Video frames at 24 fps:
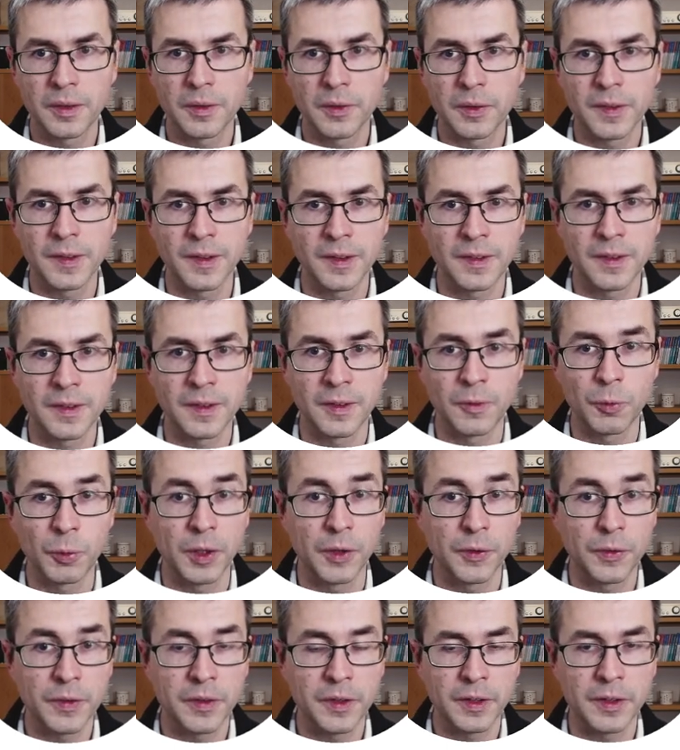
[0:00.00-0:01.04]
sets that we
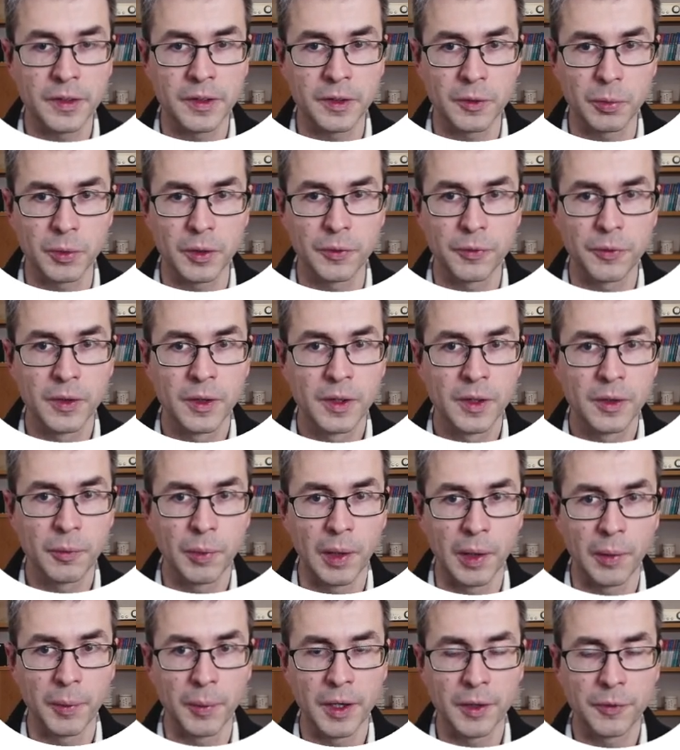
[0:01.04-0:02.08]
have started with,
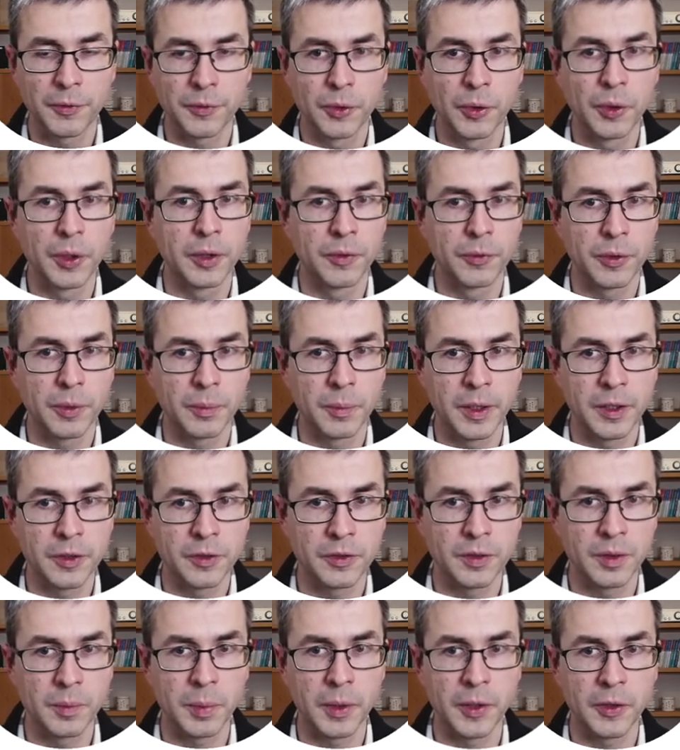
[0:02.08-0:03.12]
where we have no
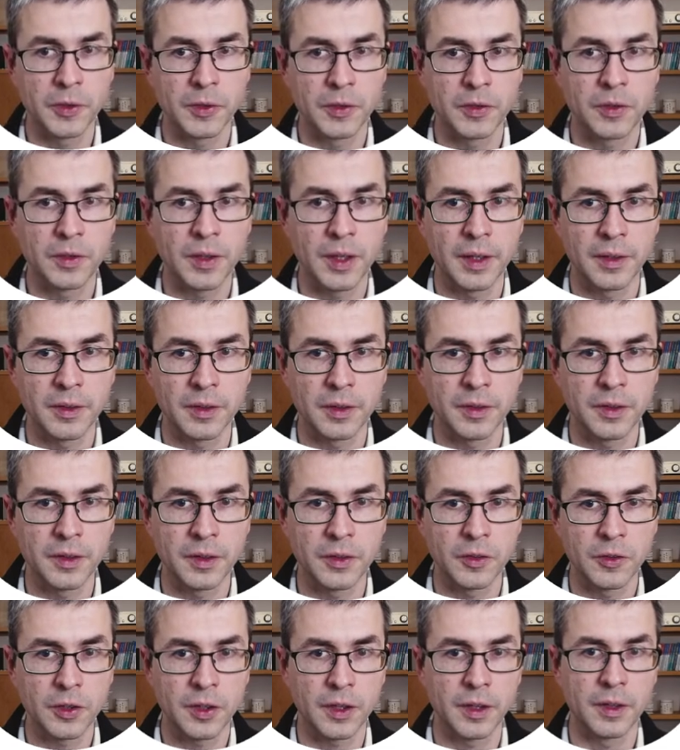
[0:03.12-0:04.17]
information about adult
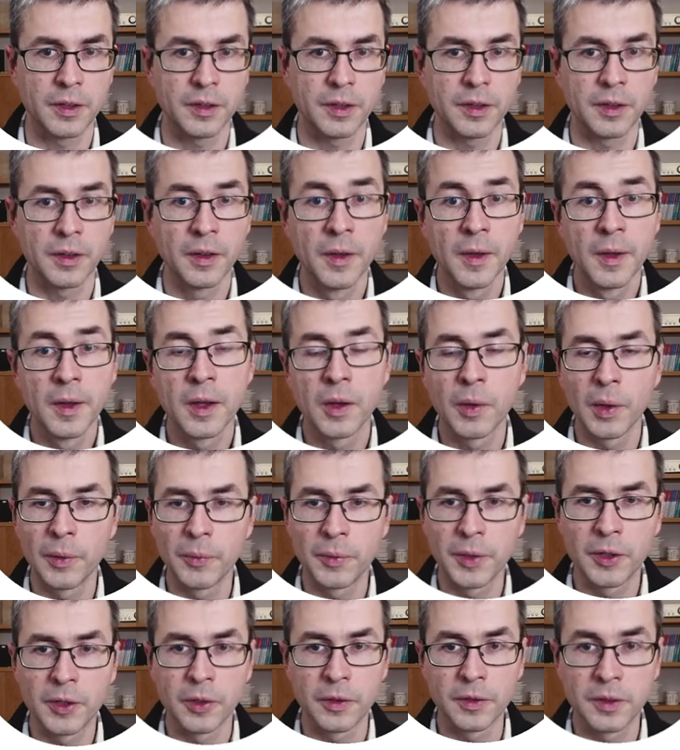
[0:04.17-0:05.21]
and child. And when
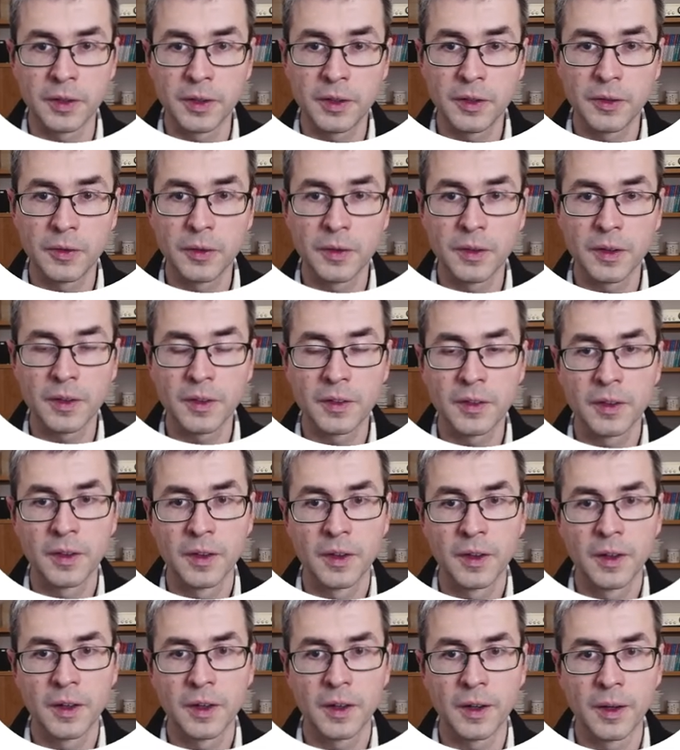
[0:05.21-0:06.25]
we continue this,
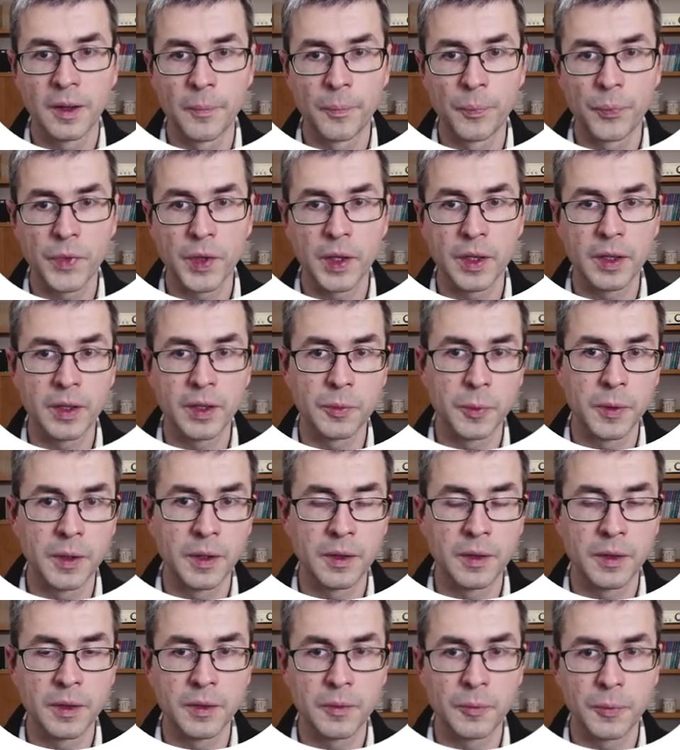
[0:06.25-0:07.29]
um, it
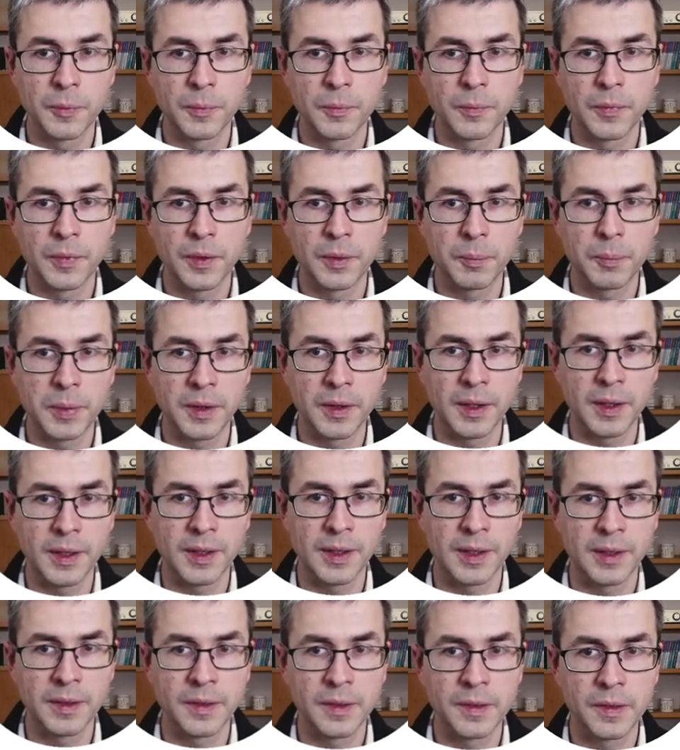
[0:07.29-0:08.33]
will be,
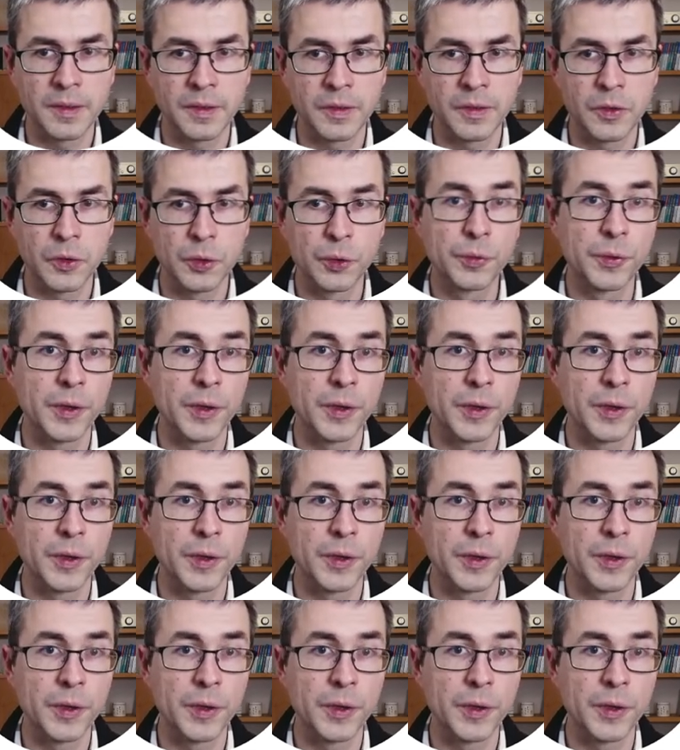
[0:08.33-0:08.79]
again, these two